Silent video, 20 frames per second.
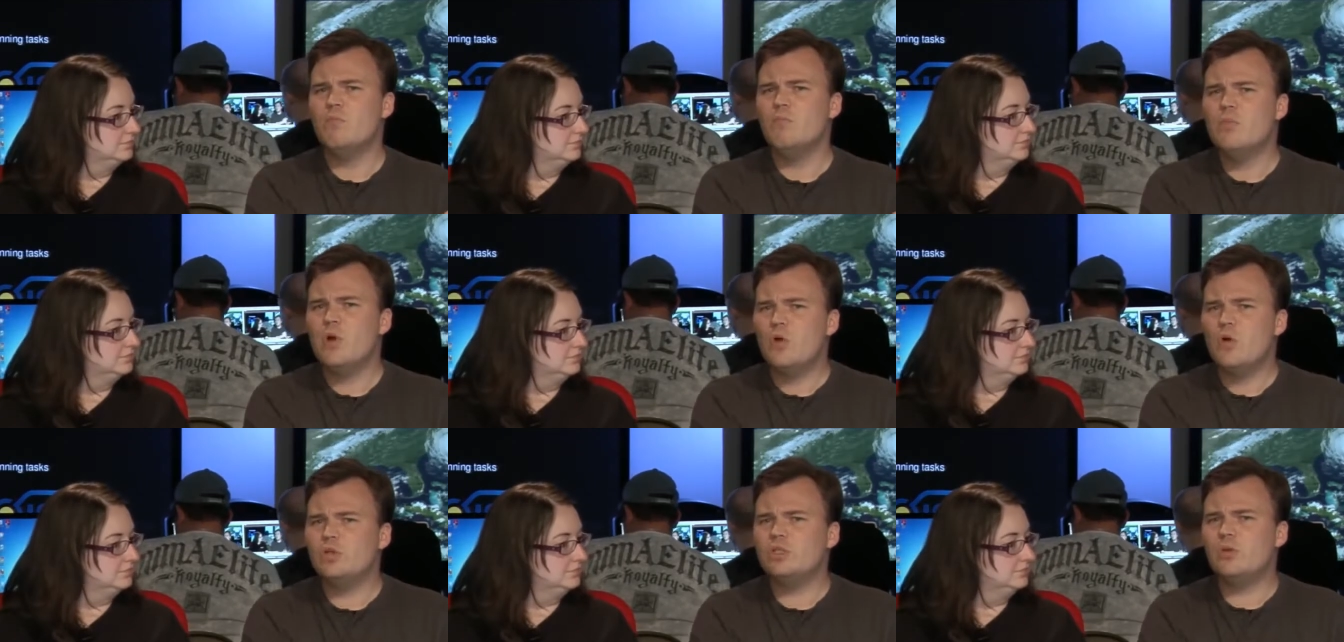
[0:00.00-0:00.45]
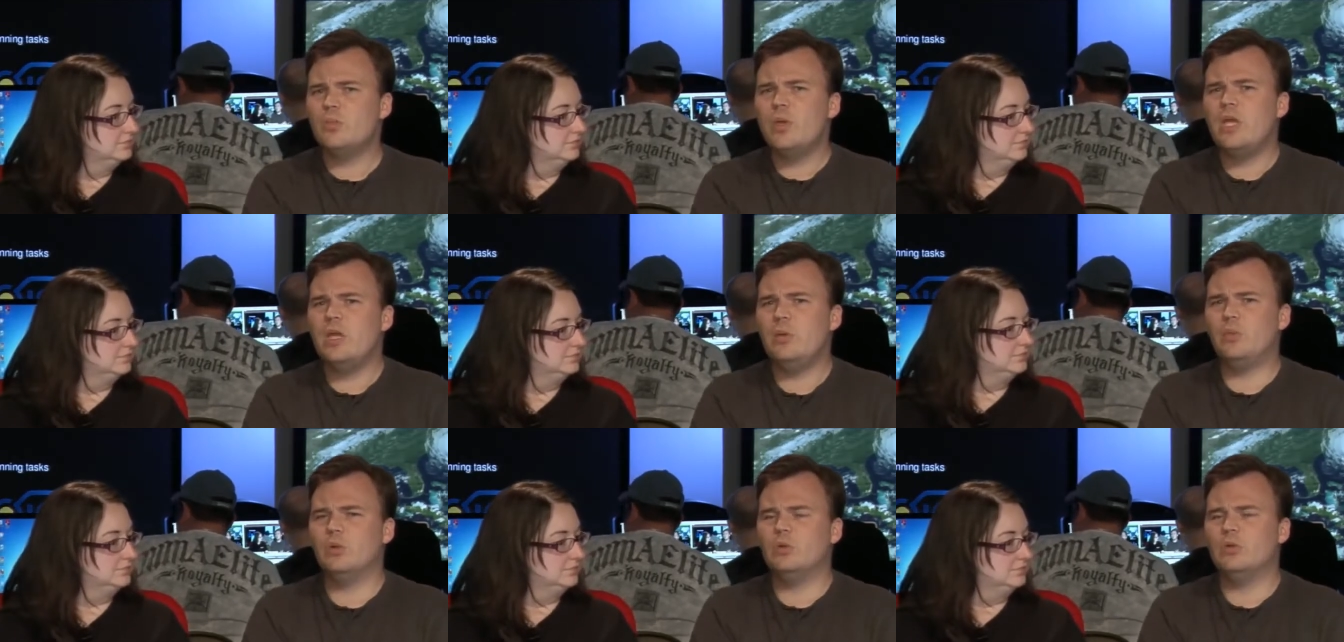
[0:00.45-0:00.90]
Speaker 1: most
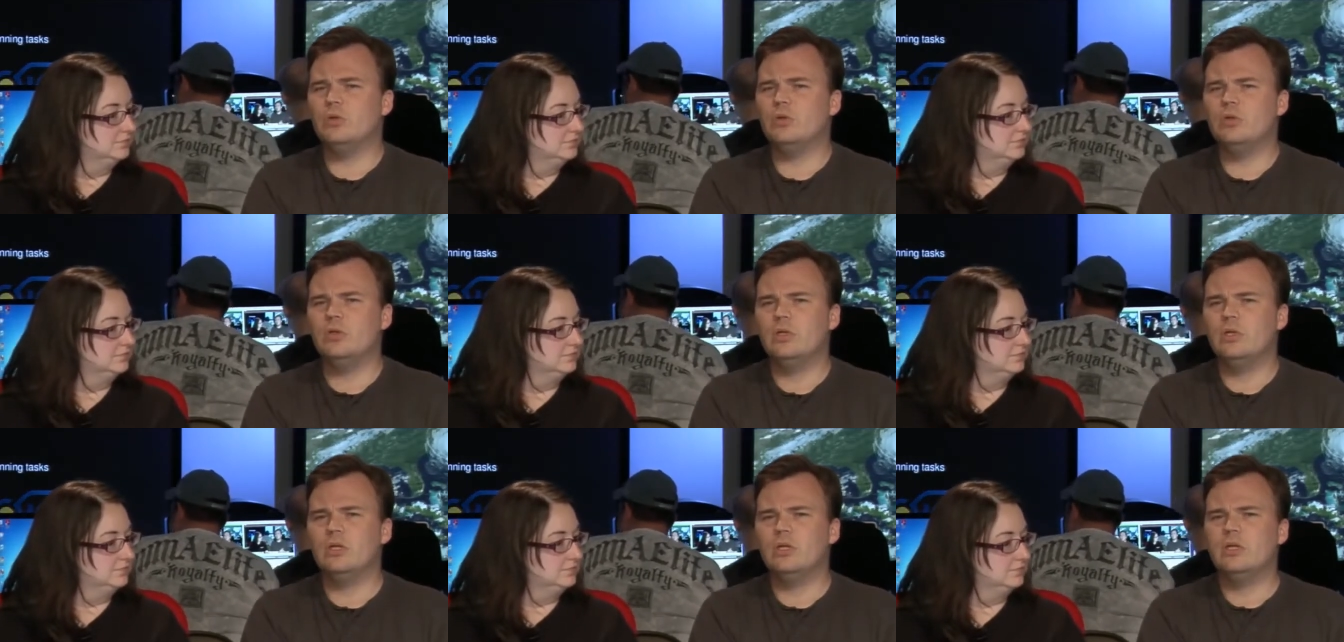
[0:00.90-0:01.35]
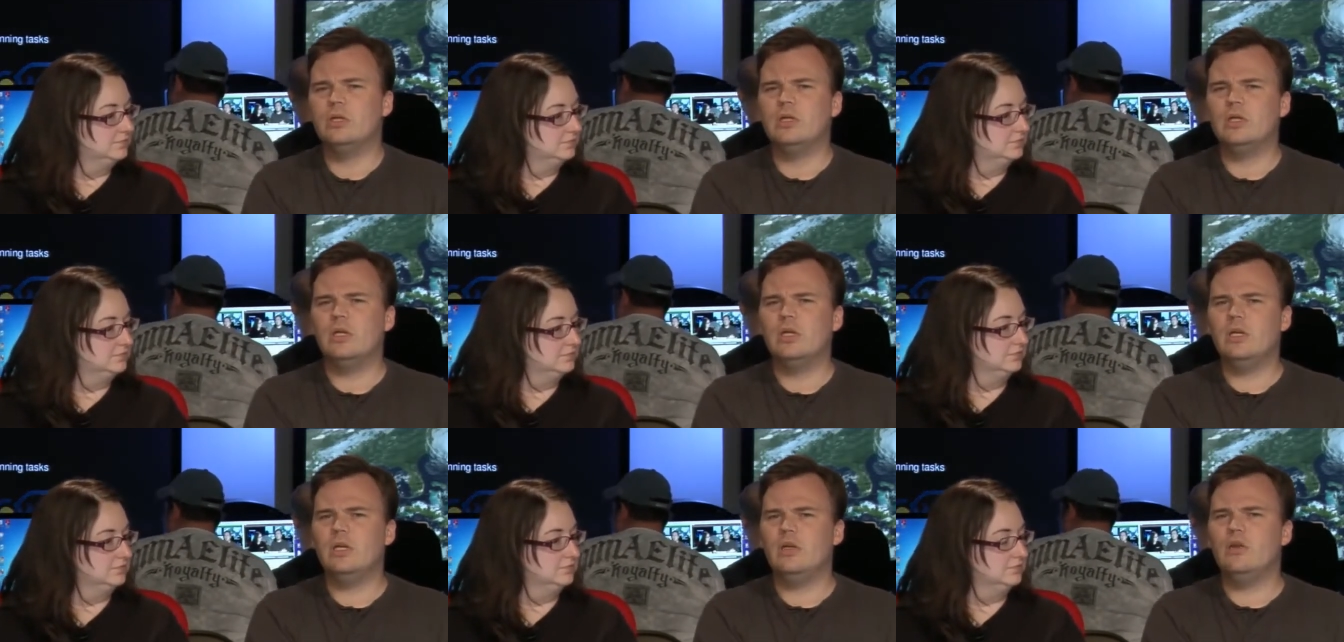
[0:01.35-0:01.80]
people
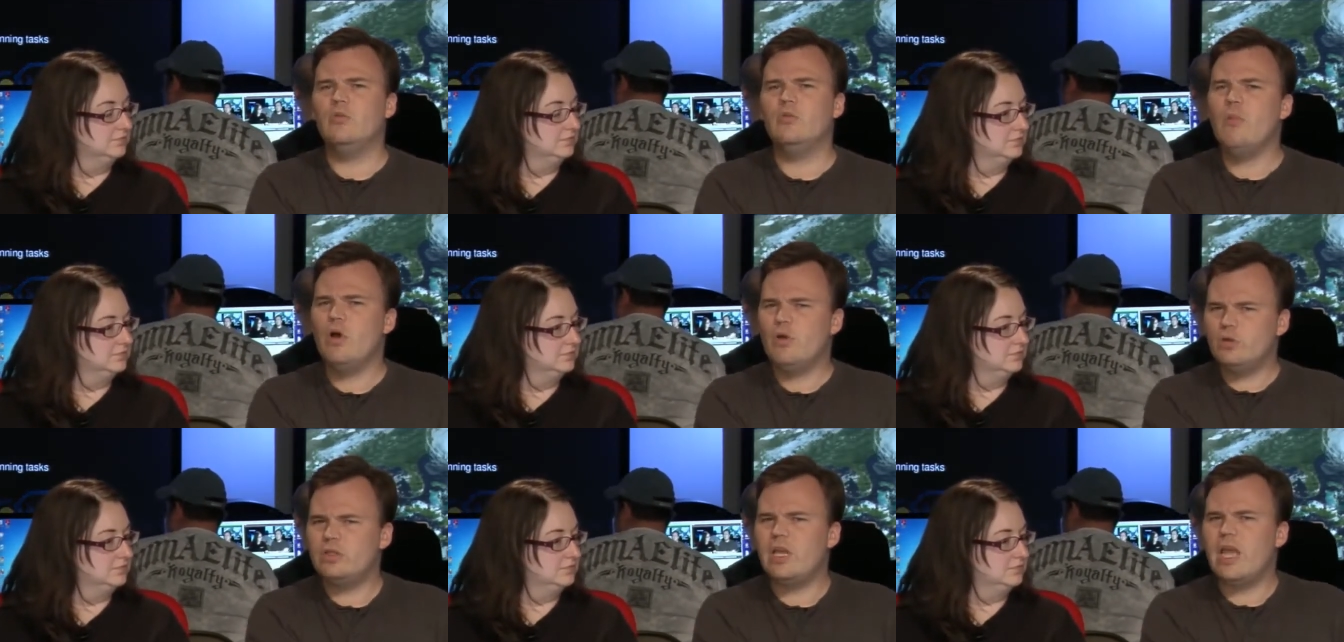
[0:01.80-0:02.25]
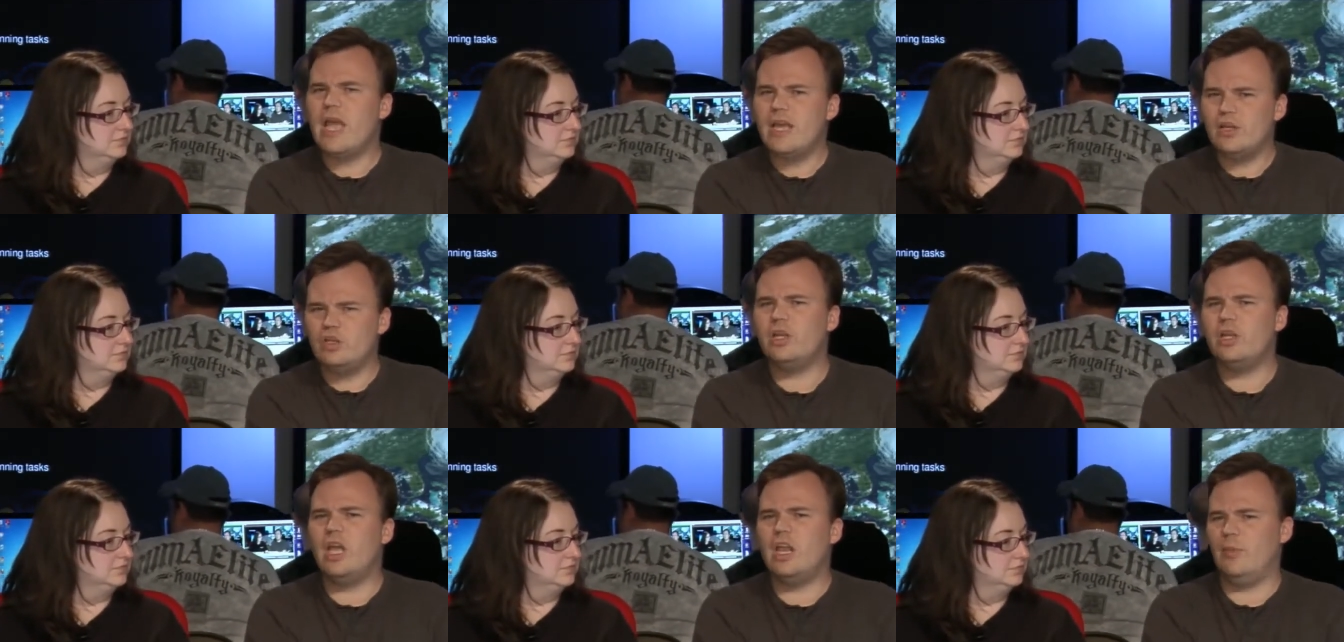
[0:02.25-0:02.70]
most
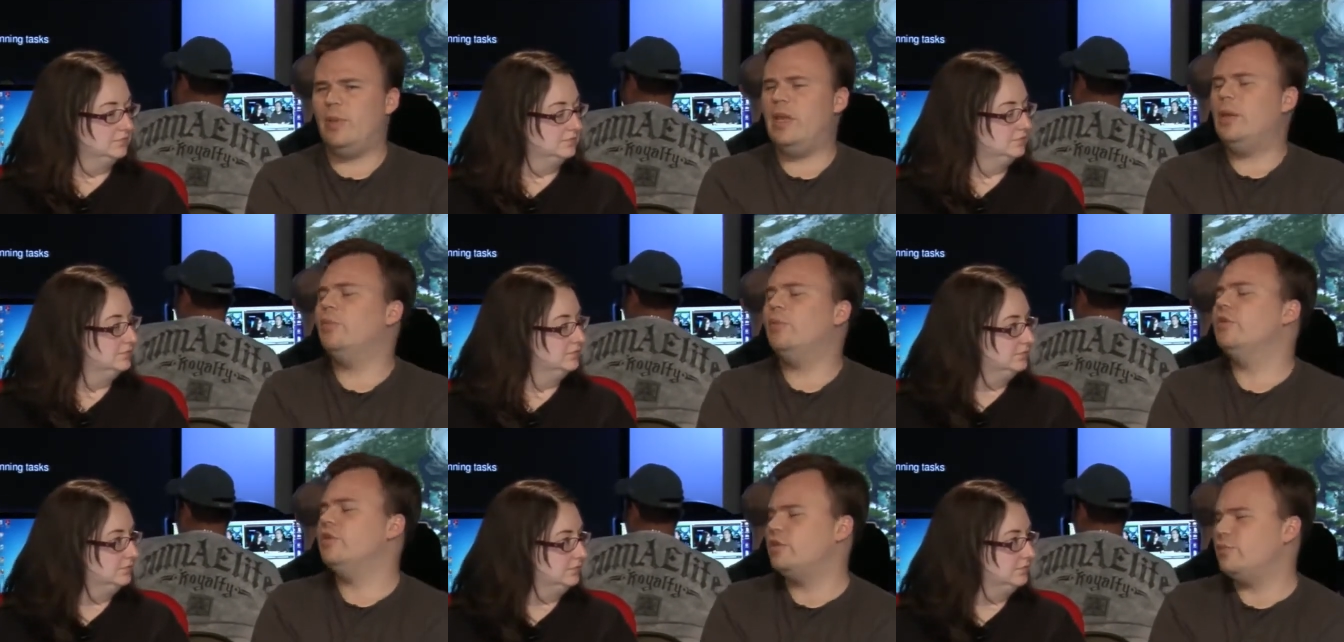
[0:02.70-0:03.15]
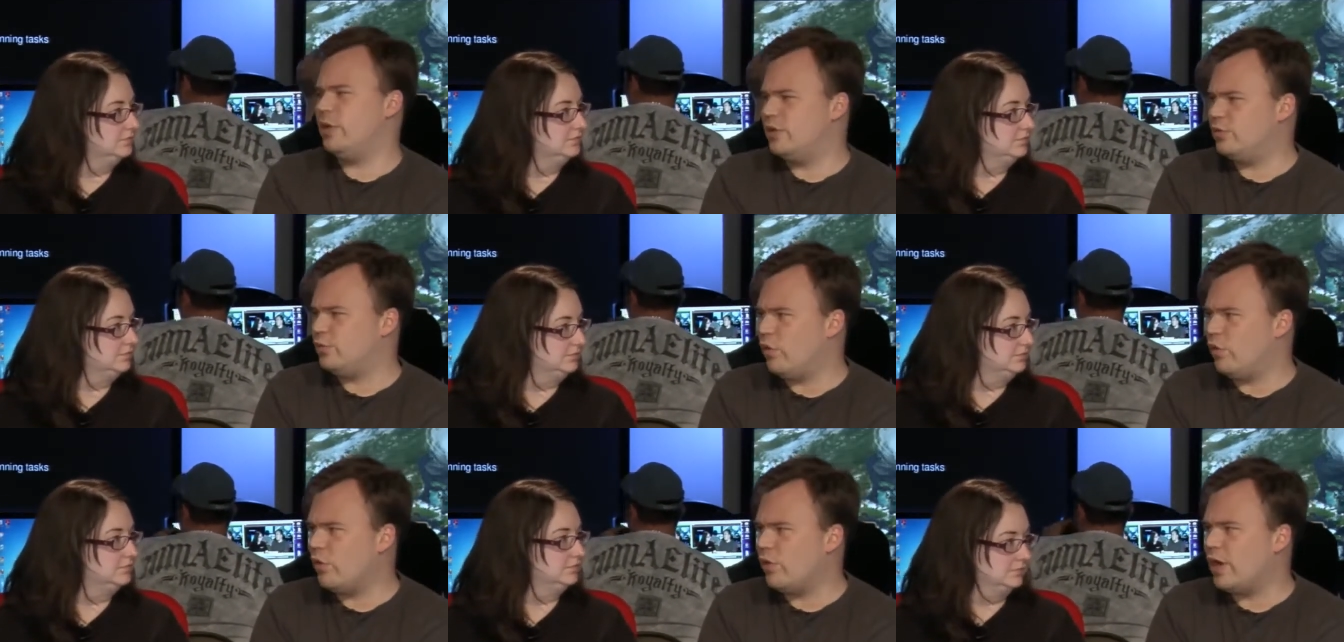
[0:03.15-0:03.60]
educated people in the space
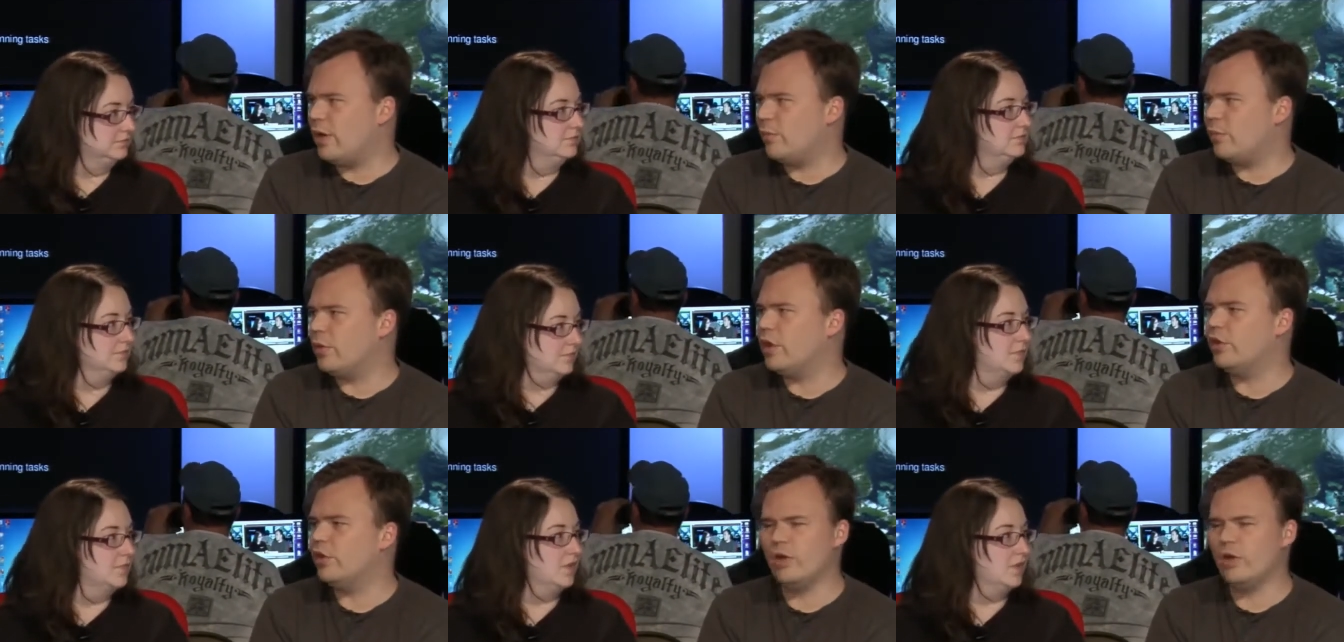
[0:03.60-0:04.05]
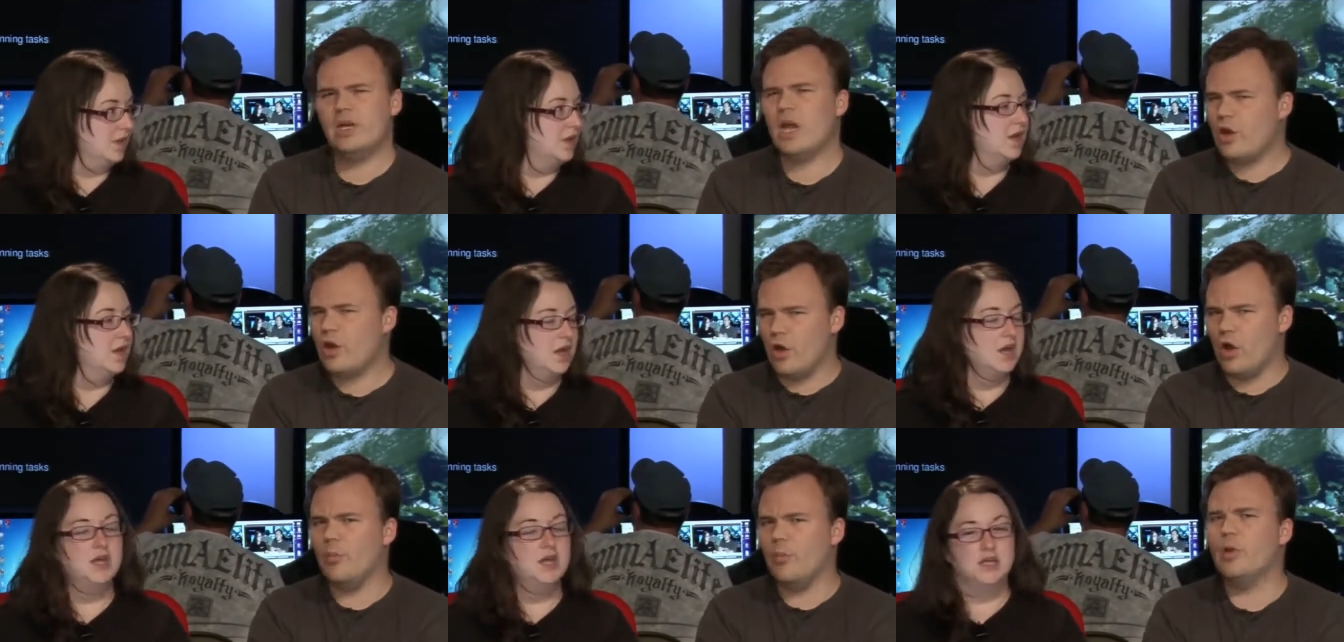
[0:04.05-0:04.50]
program agree.
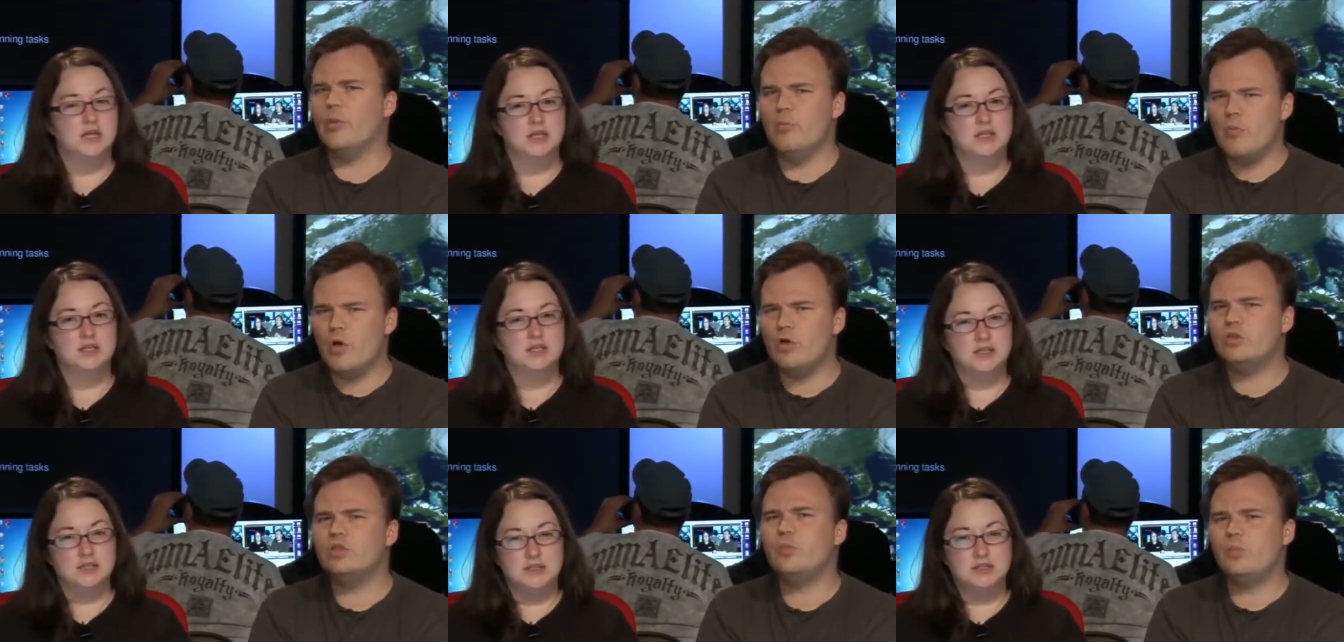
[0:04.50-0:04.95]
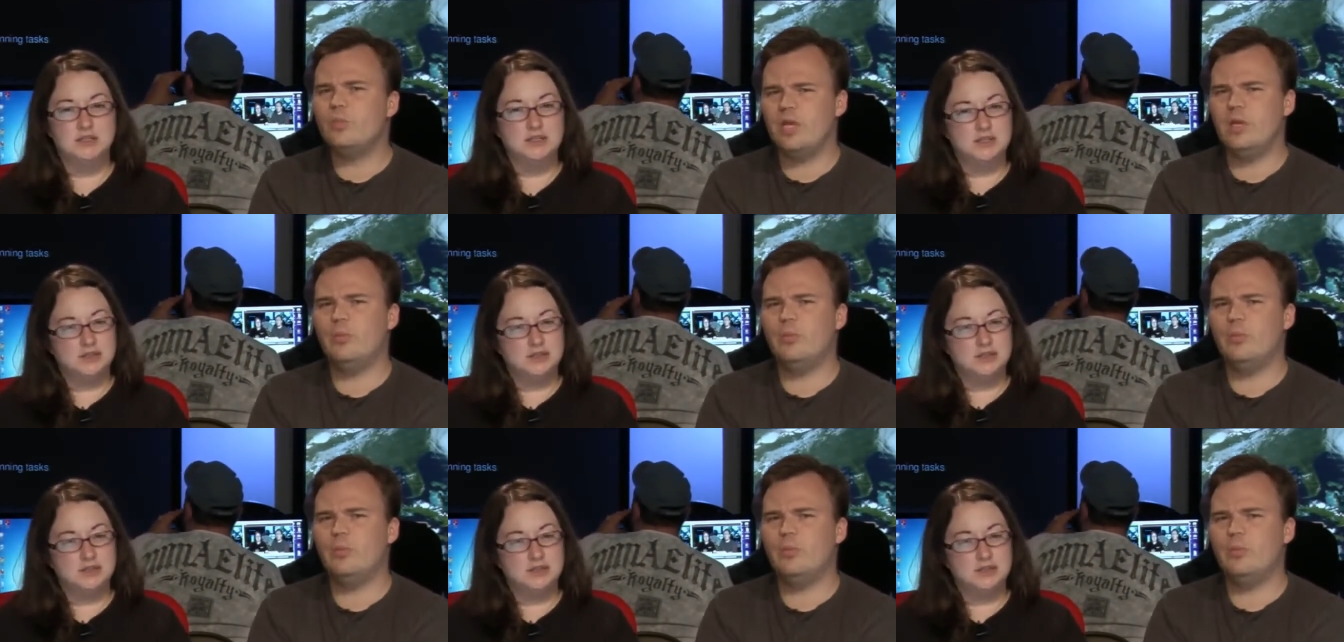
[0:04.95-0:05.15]
Not all, but most